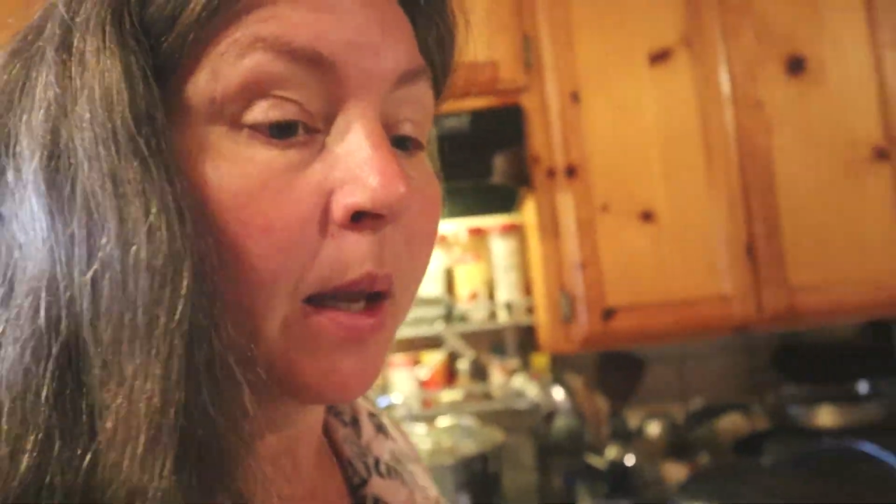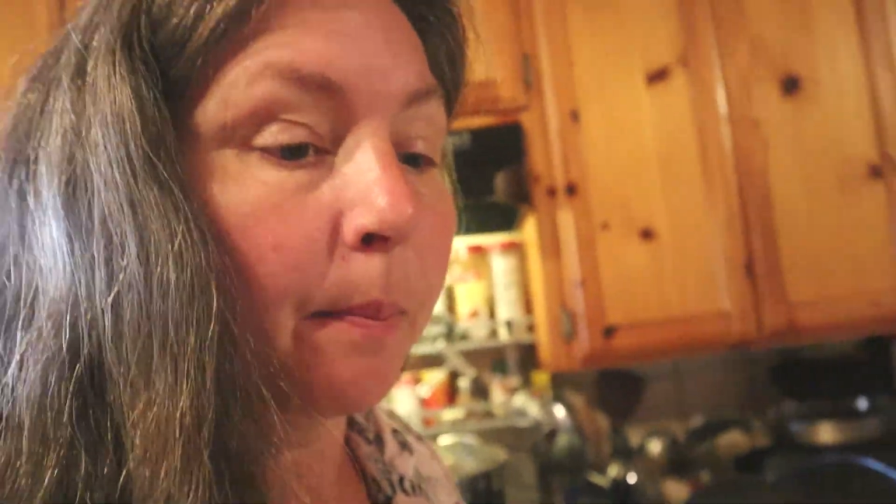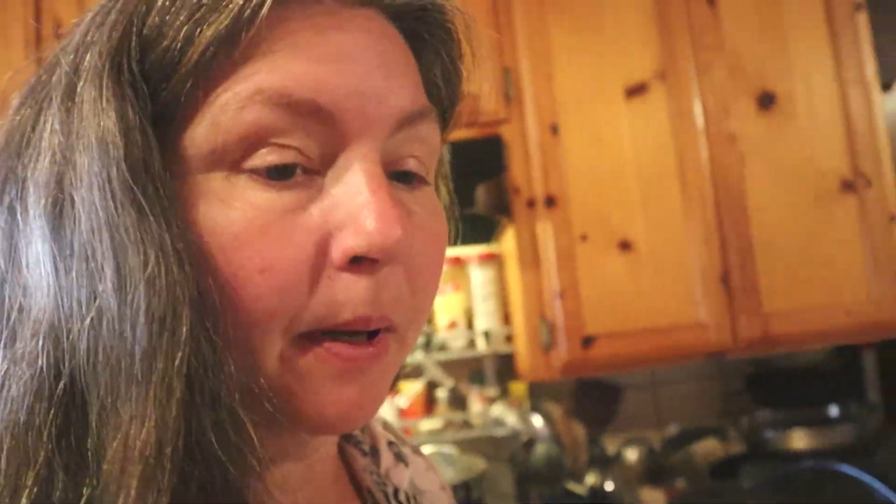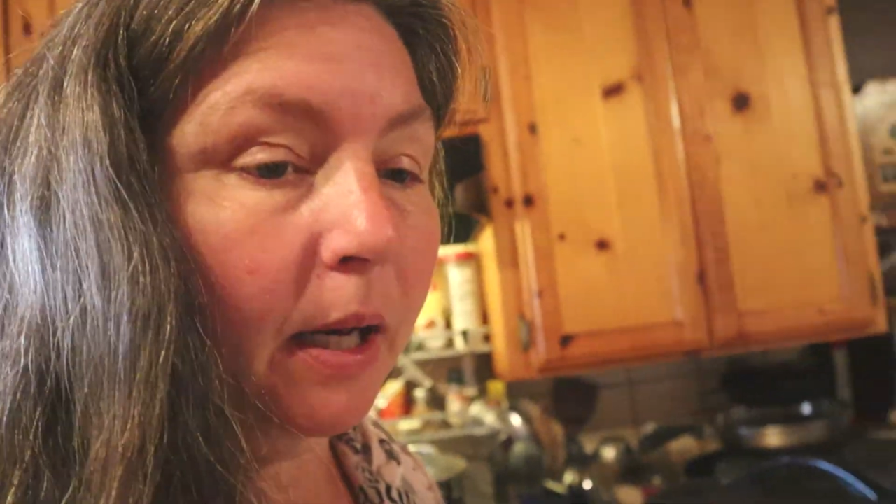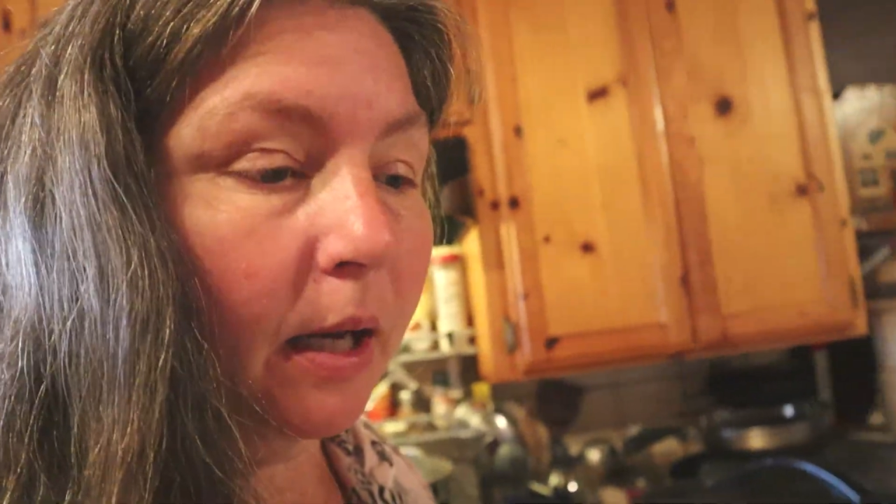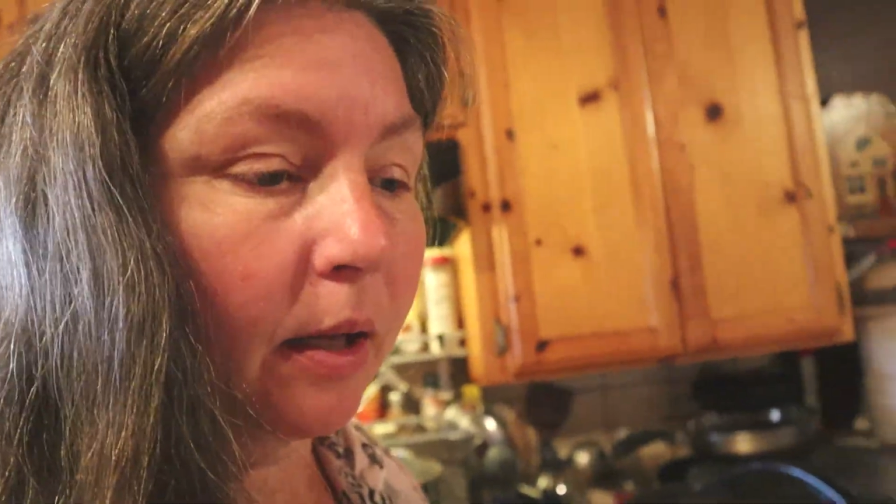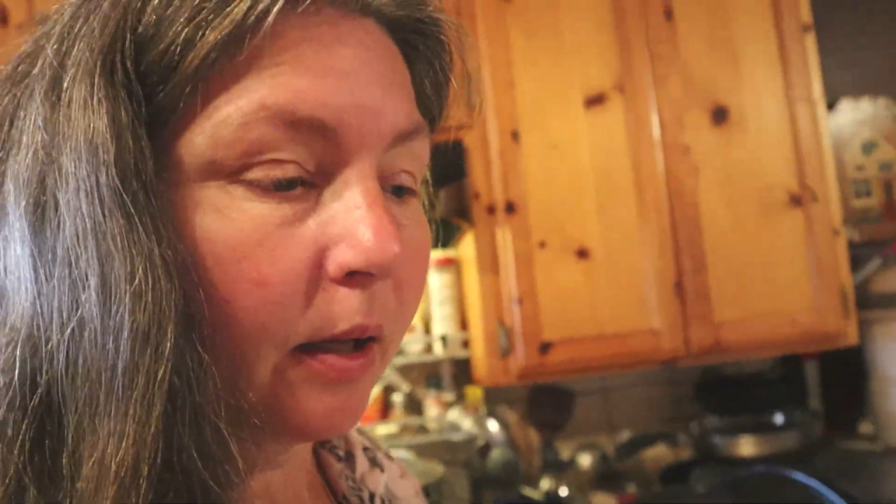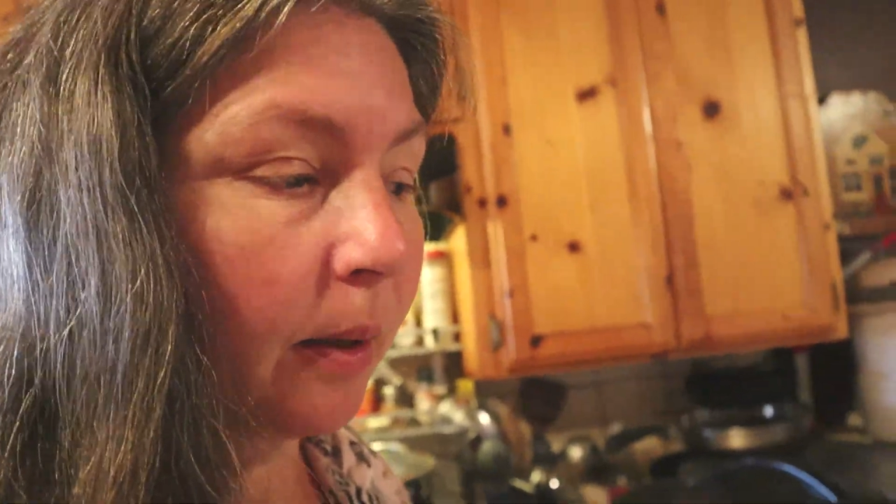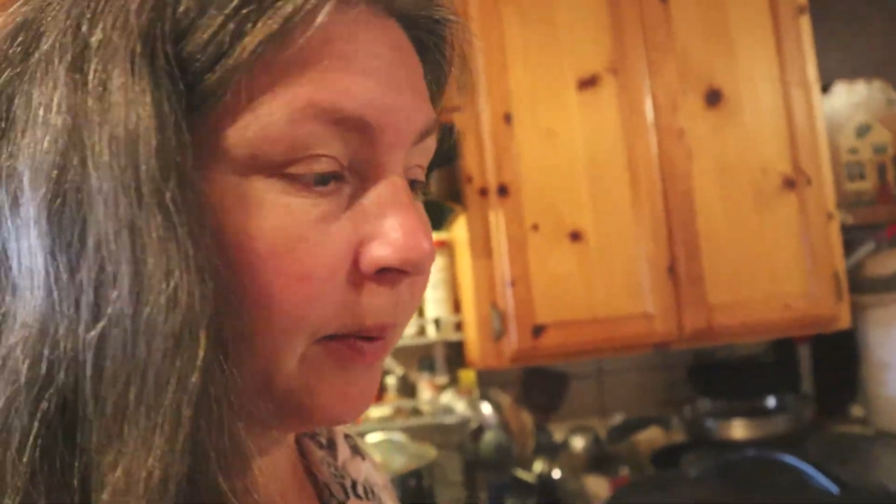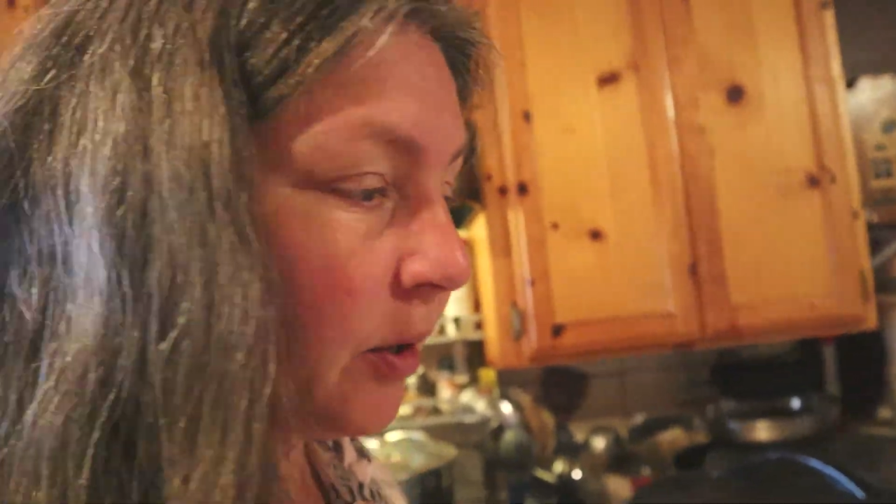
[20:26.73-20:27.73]
But
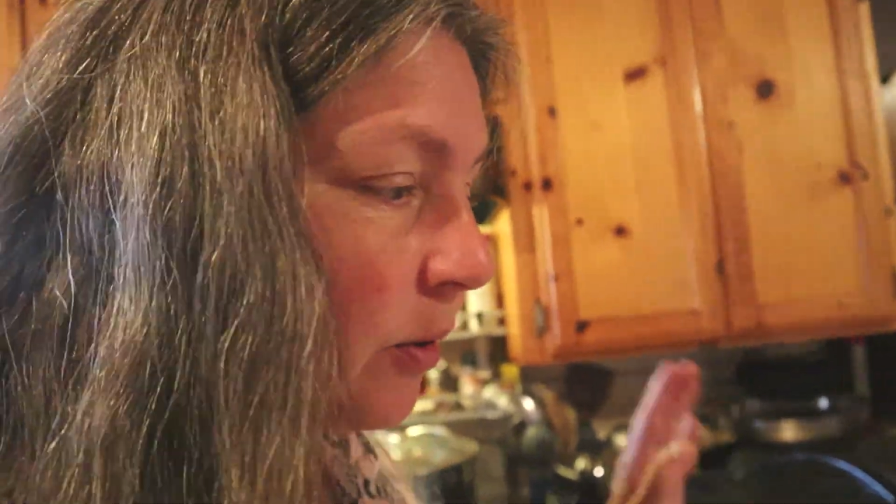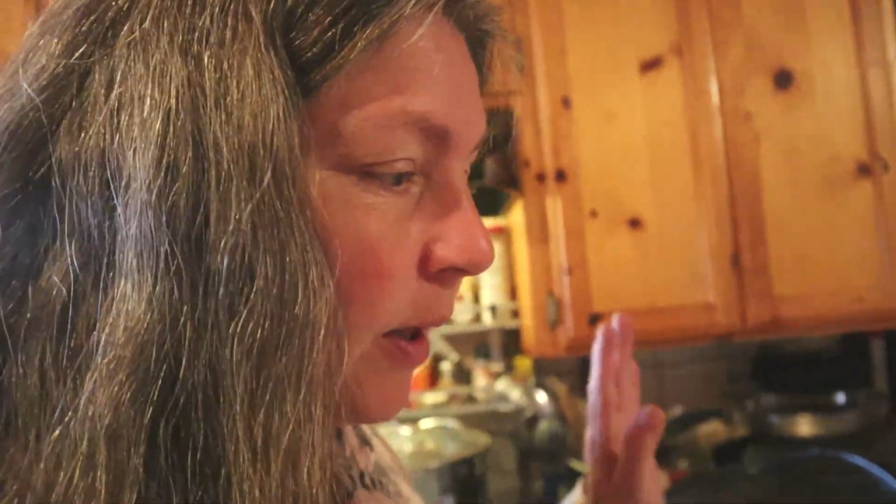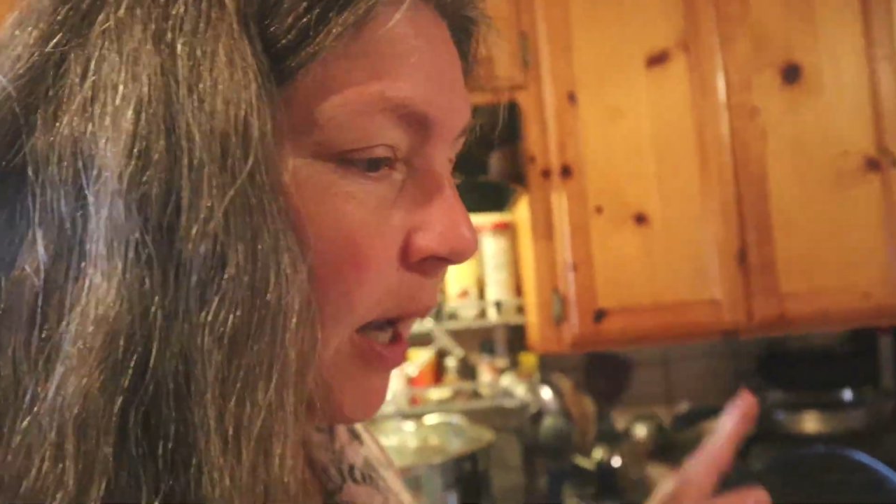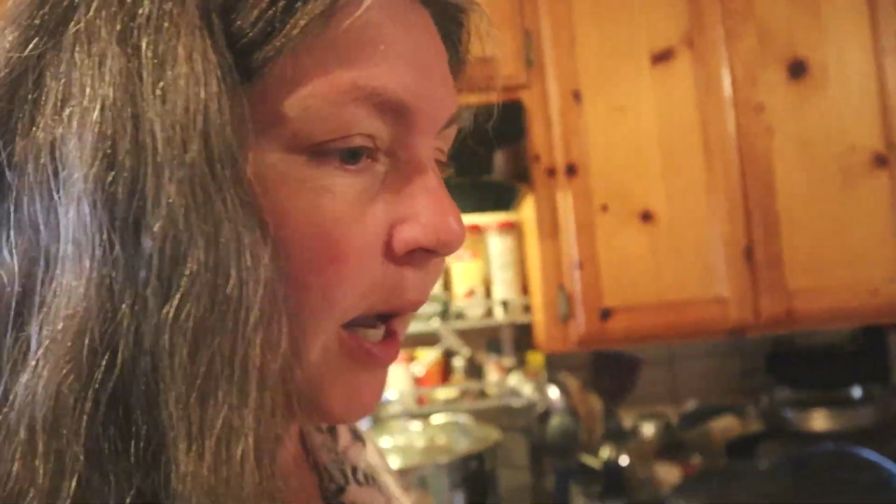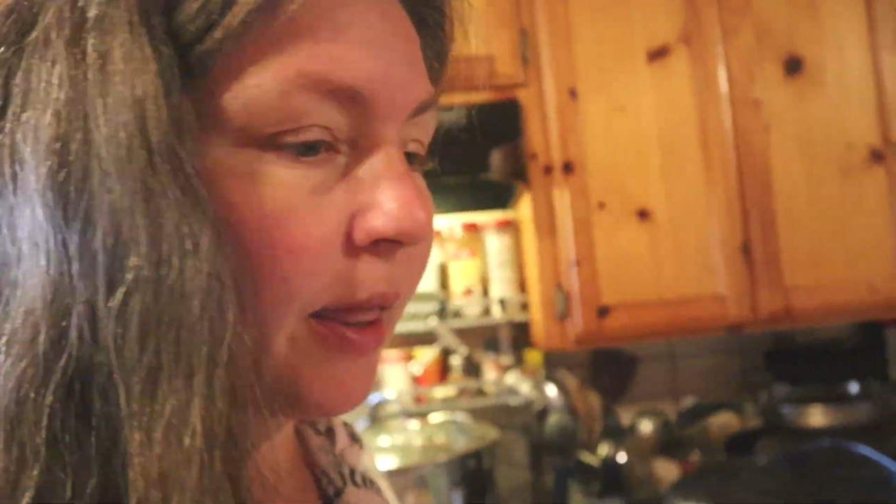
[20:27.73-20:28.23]
I'm gonna do that,